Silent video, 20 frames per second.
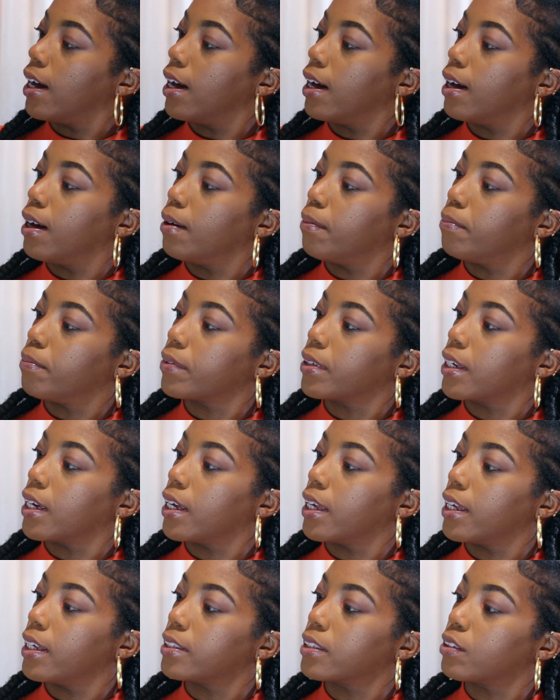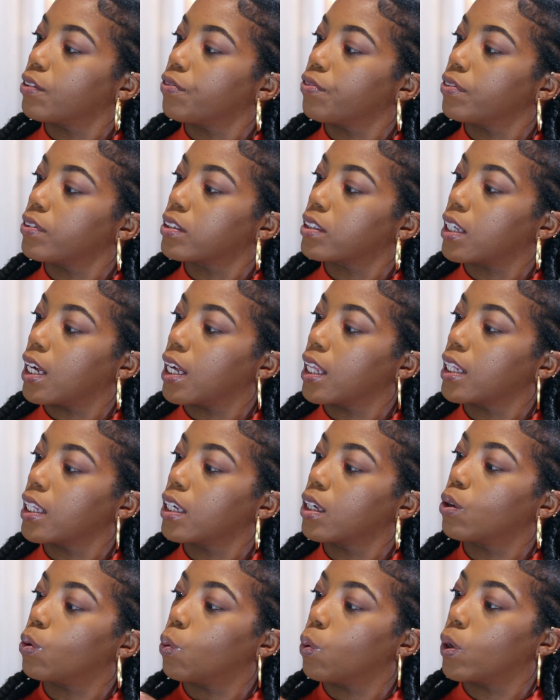Um, yeah, it's the
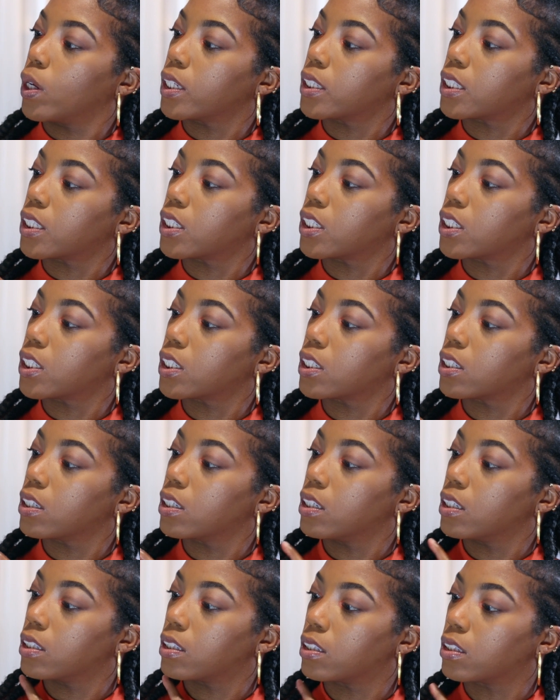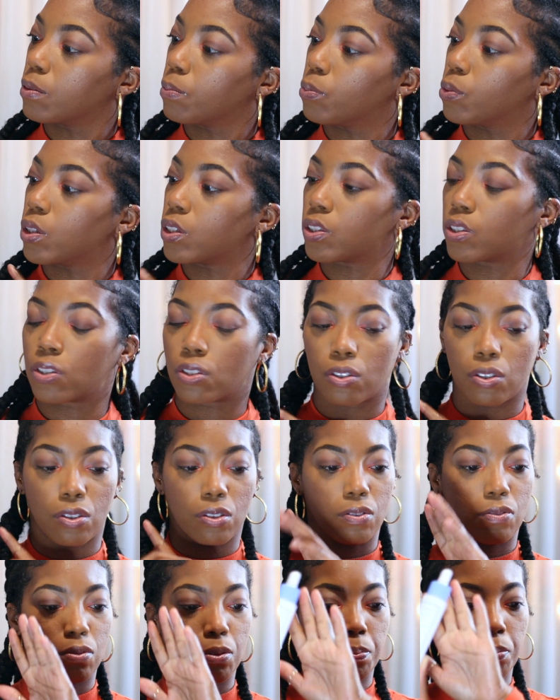Farsali Quench. It's the
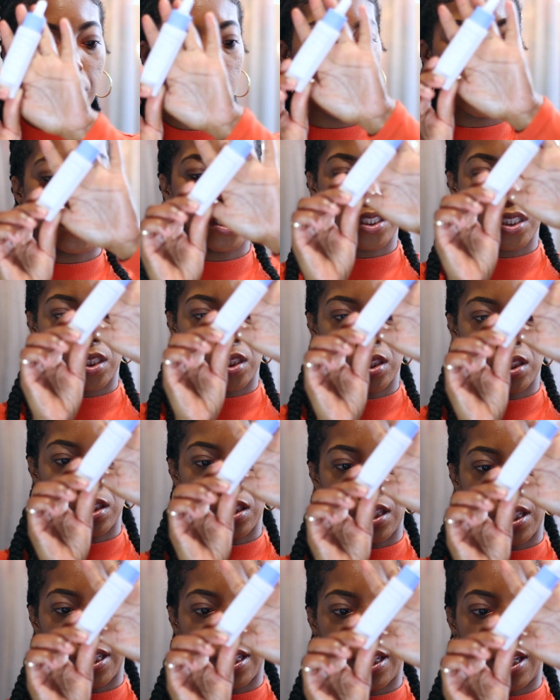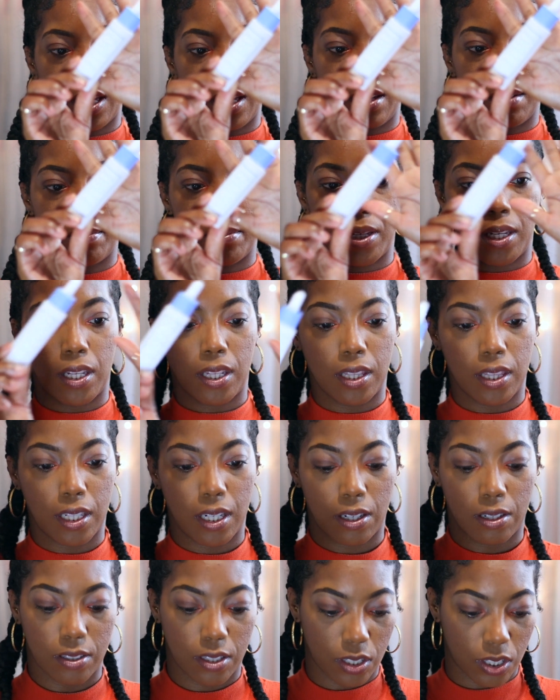moisture replenishing that came in
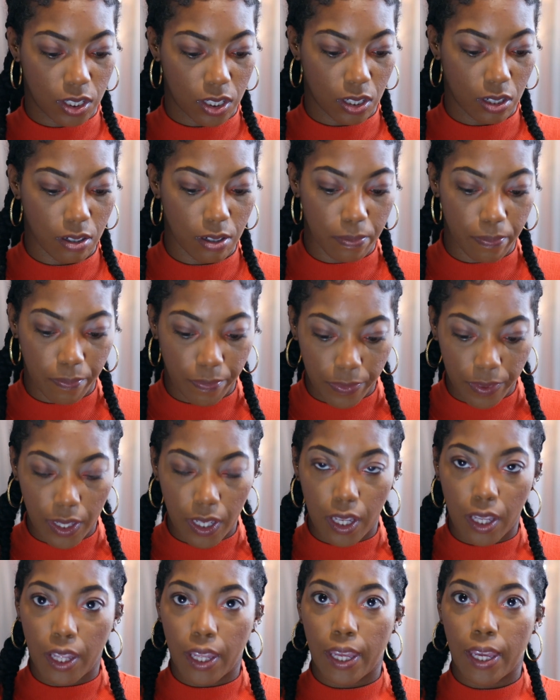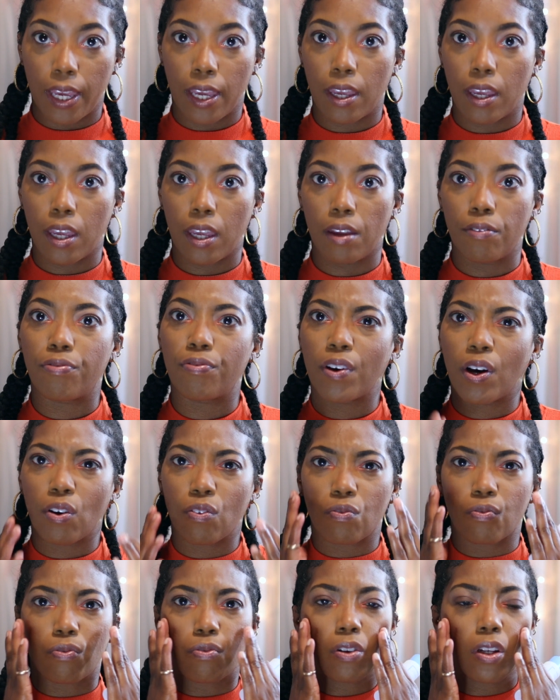there, the serum. It
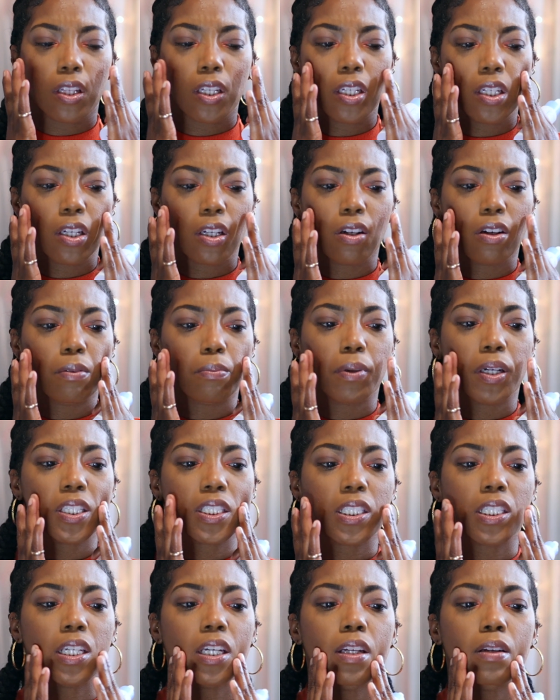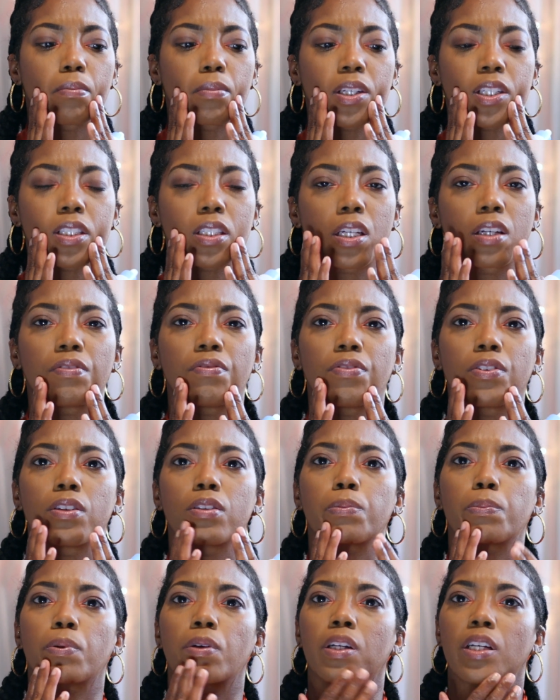felt really good on my skin. My skin
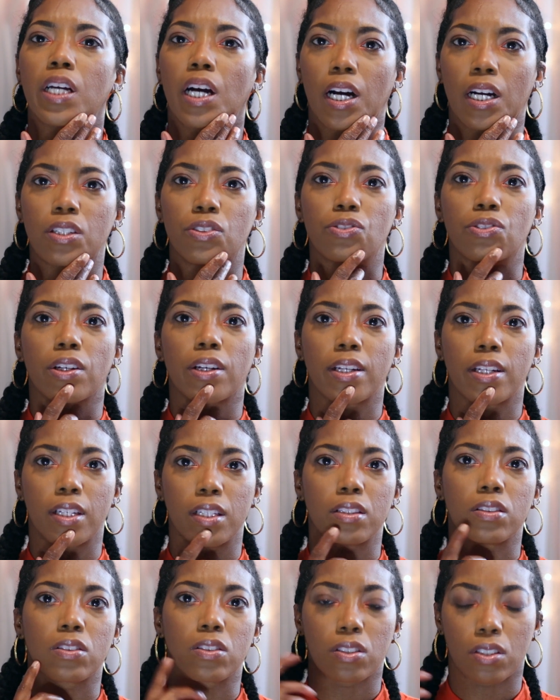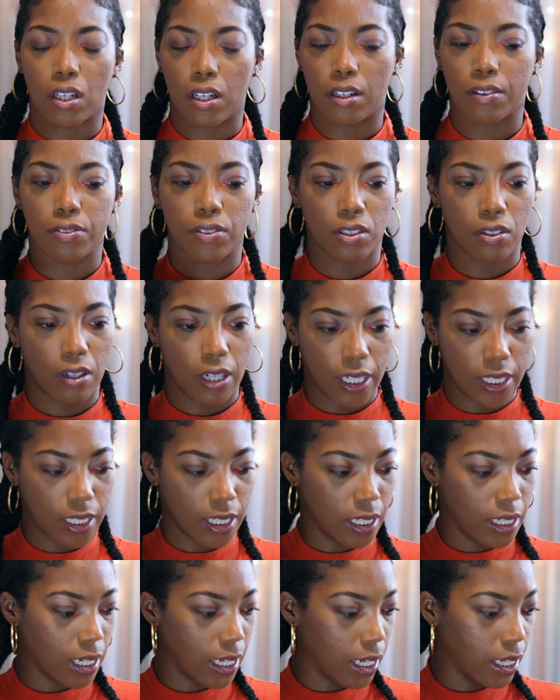feels pretty hydrated and soft, so I
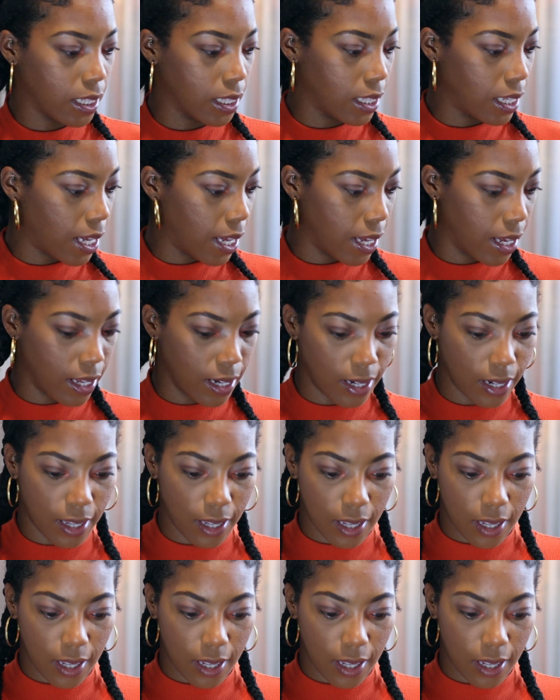did like that.